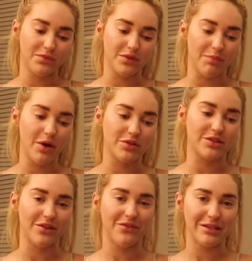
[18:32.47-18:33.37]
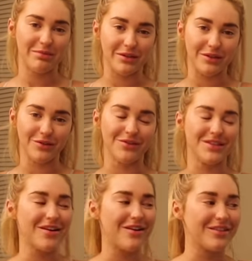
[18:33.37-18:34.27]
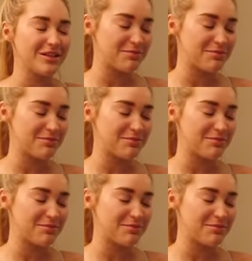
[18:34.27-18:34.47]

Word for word: your post is on Facebook too. And I was like, oh thanks